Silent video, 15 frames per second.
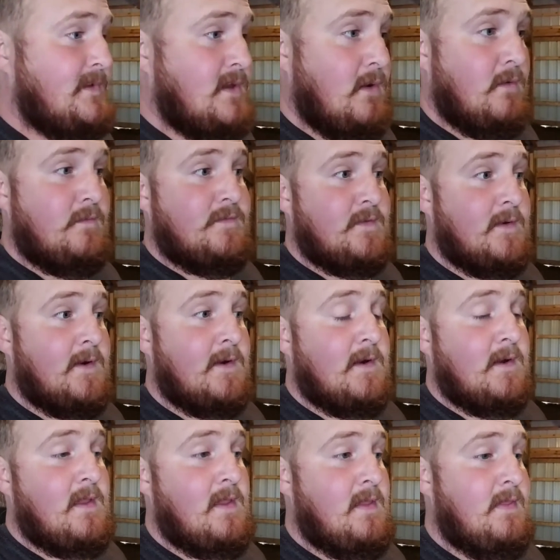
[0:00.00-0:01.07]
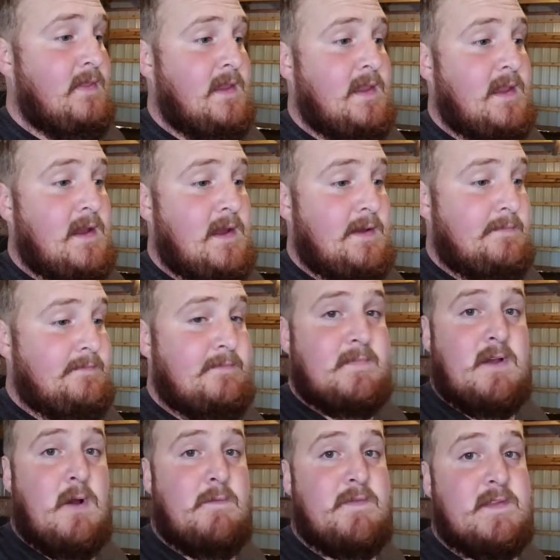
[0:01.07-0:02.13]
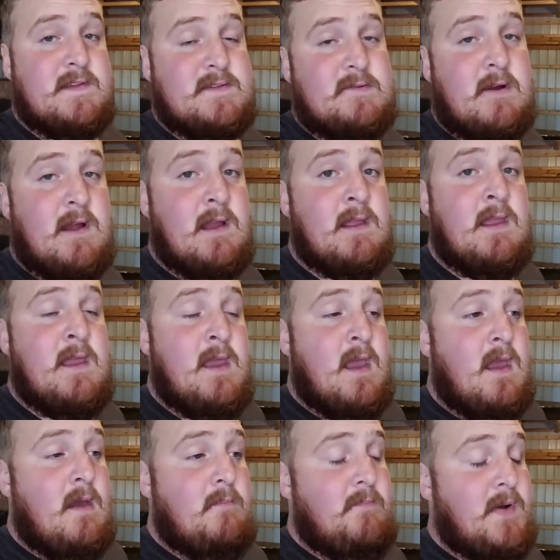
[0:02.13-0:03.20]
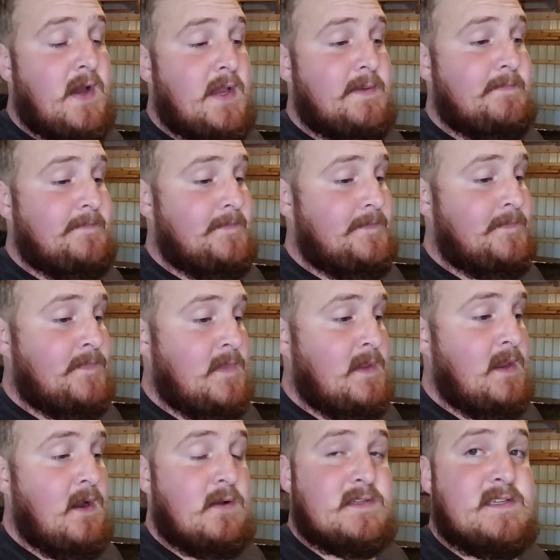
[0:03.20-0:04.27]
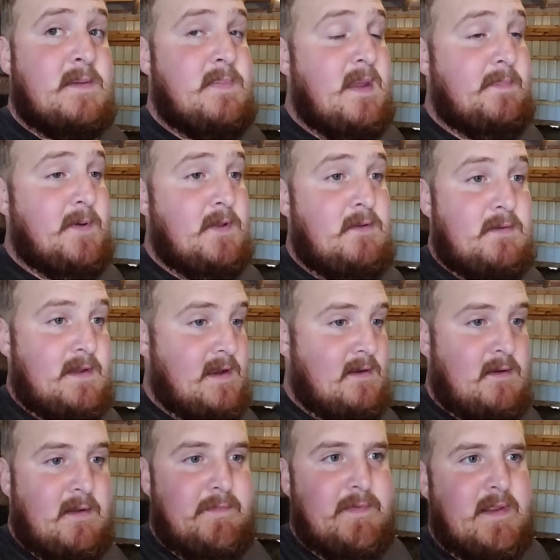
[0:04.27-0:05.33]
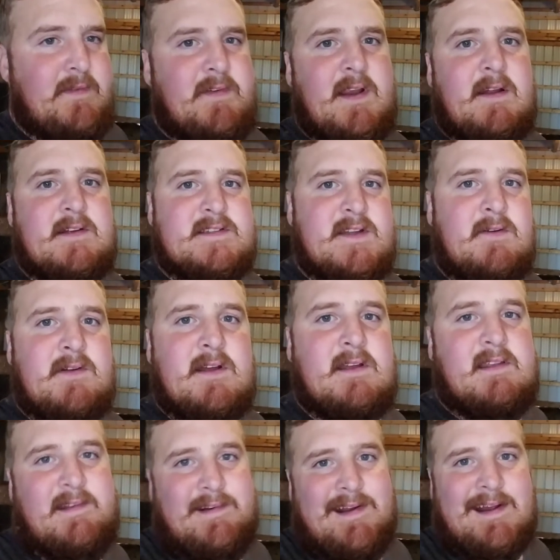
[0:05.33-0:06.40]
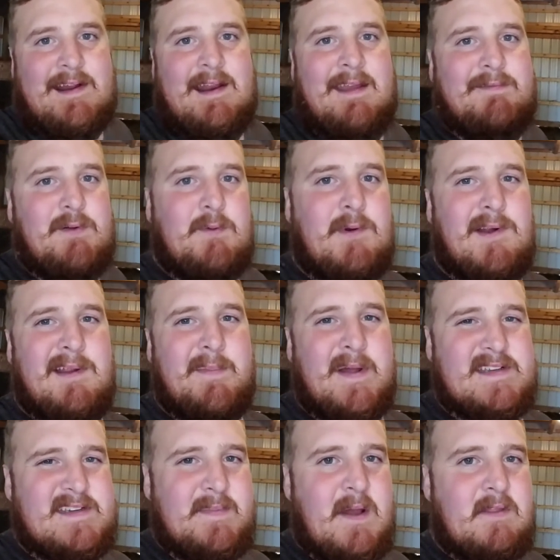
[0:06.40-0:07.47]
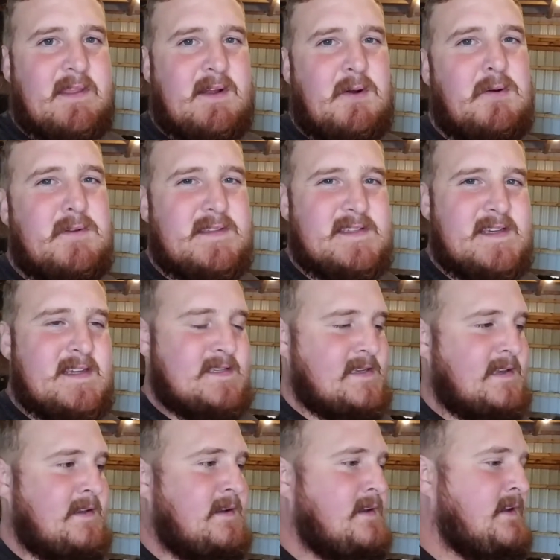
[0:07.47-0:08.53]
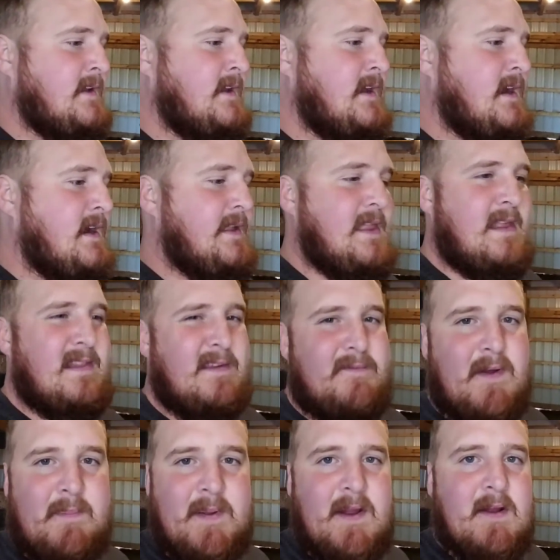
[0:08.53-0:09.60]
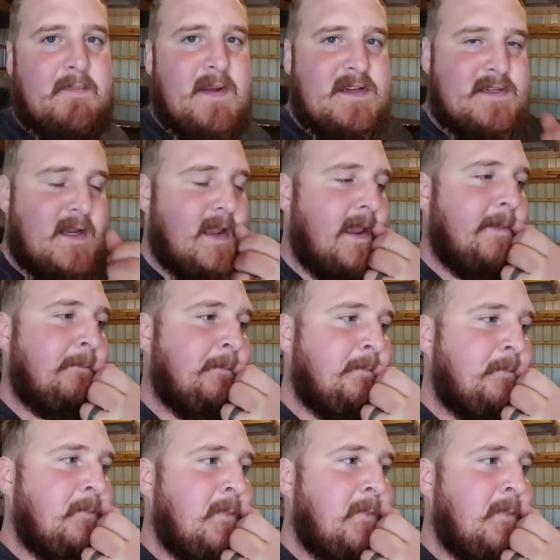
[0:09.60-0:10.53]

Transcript: go for the straw. But some people, if you live in Arizona, you're not going to have to worry much about the cold season. I live up here in Michigan,